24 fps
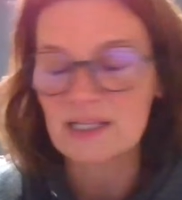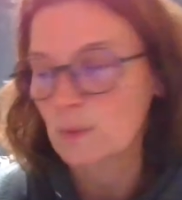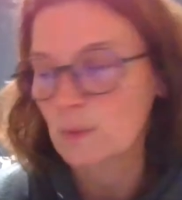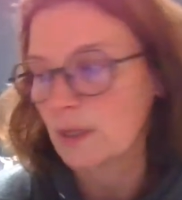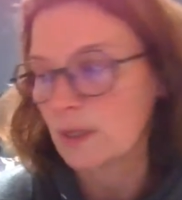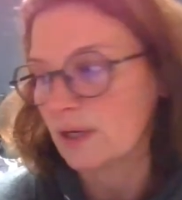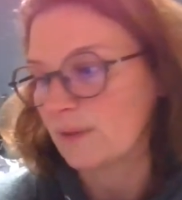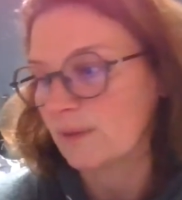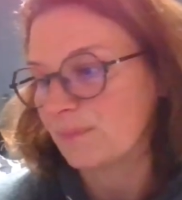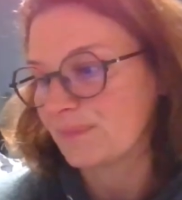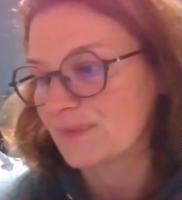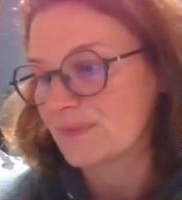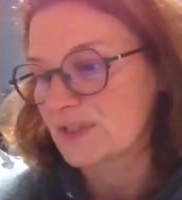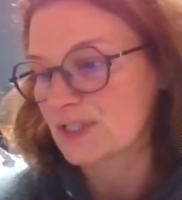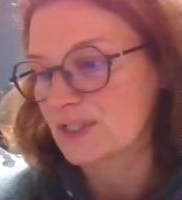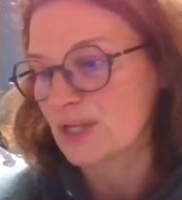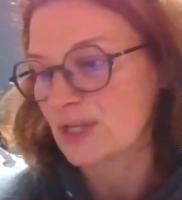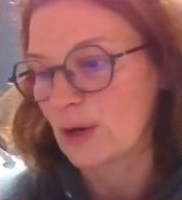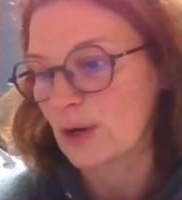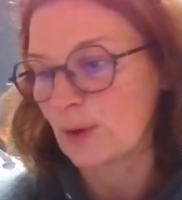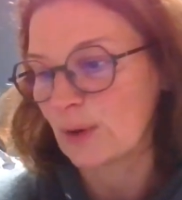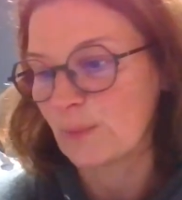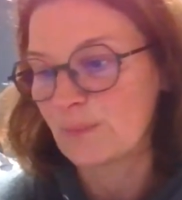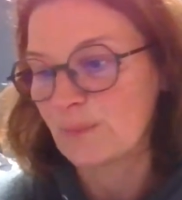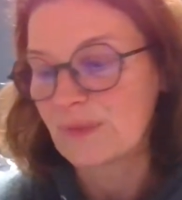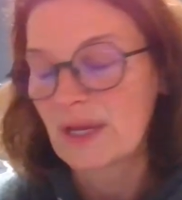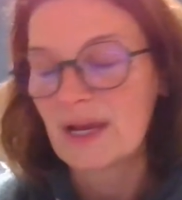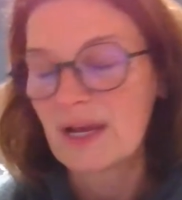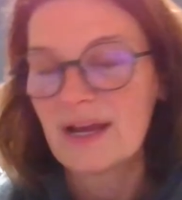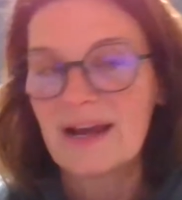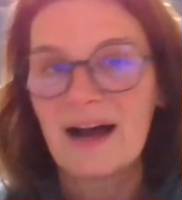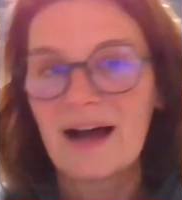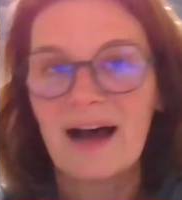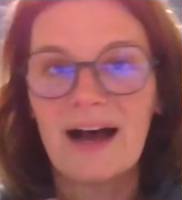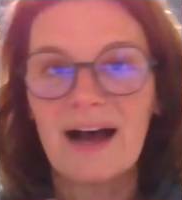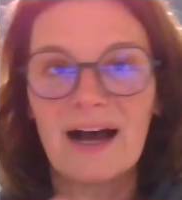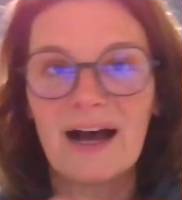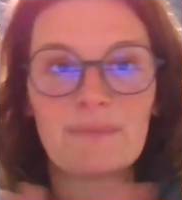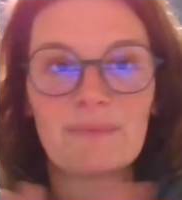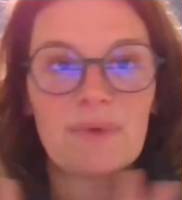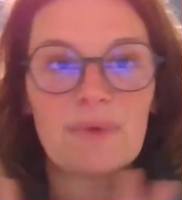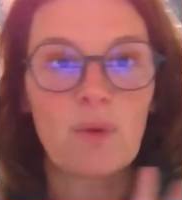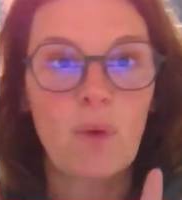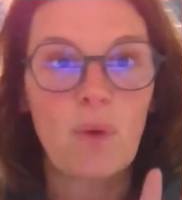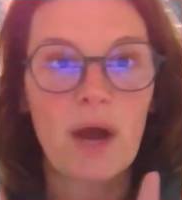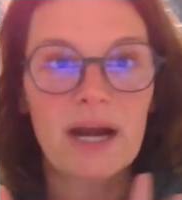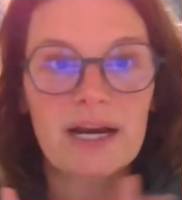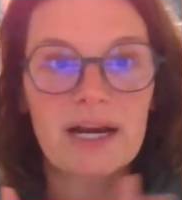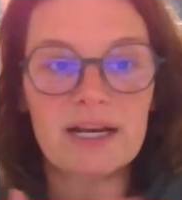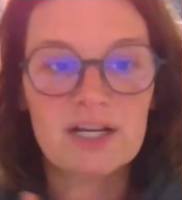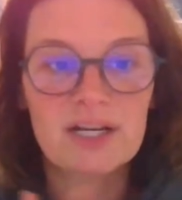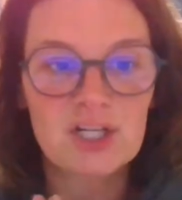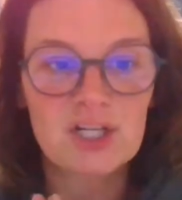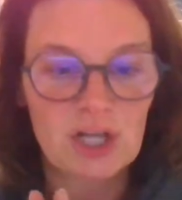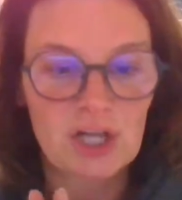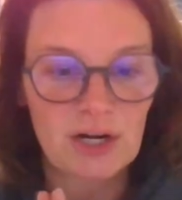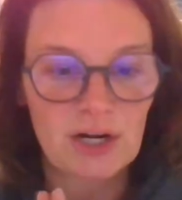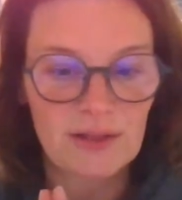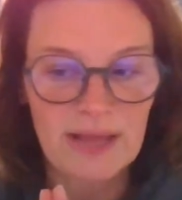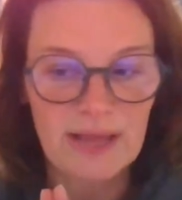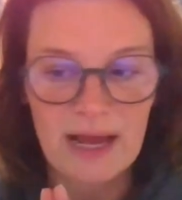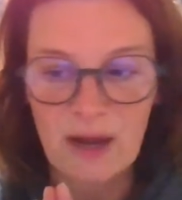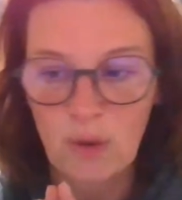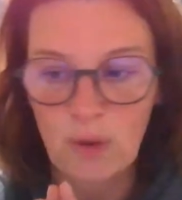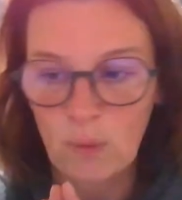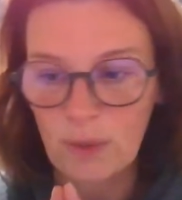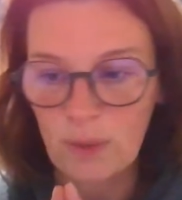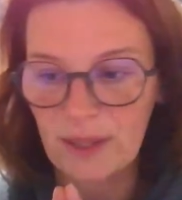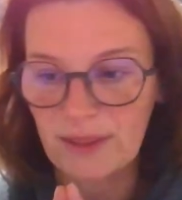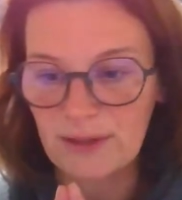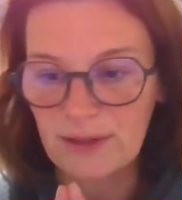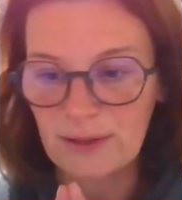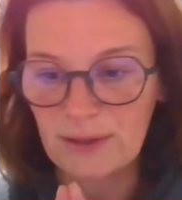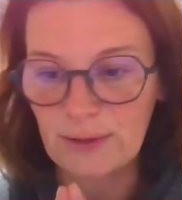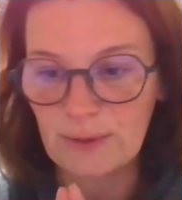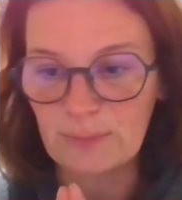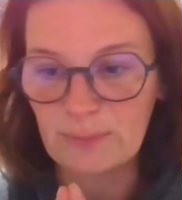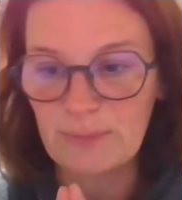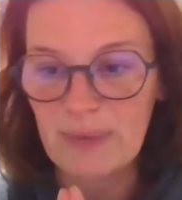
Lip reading: well. So wanted to share that with you.